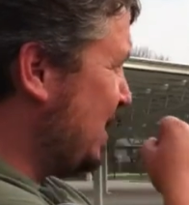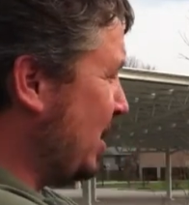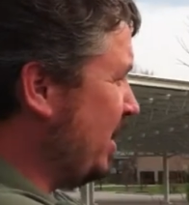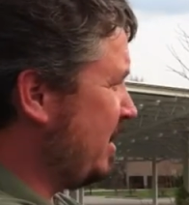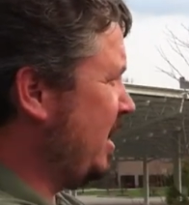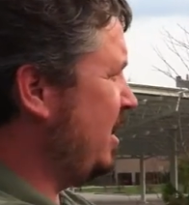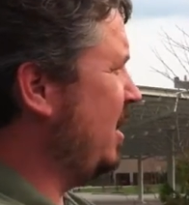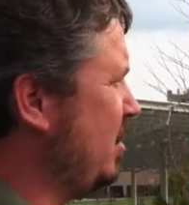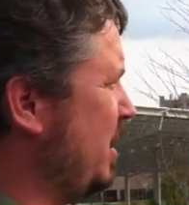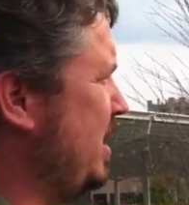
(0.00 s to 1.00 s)
So you can tell you
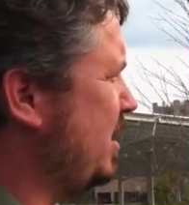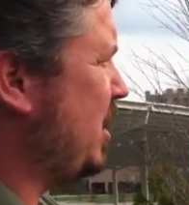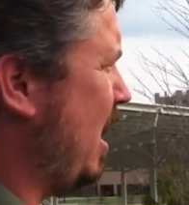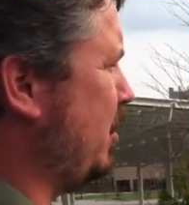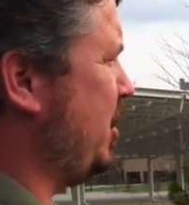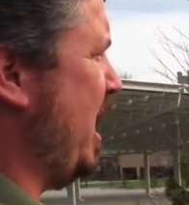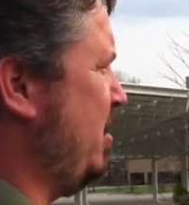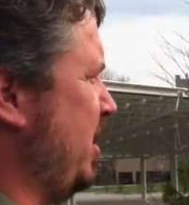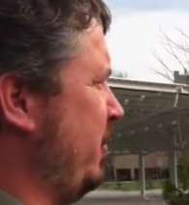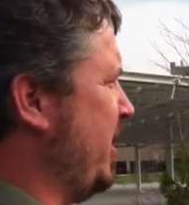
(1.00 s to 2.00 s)
another reason this job was
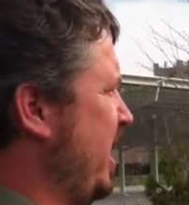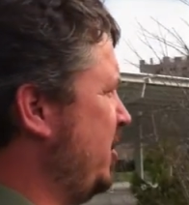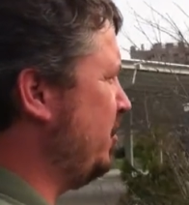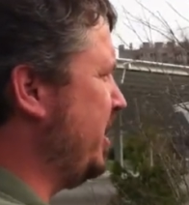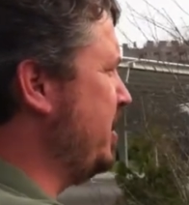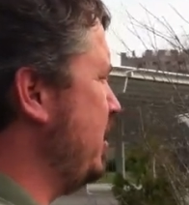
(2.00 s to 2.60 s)
challenging financially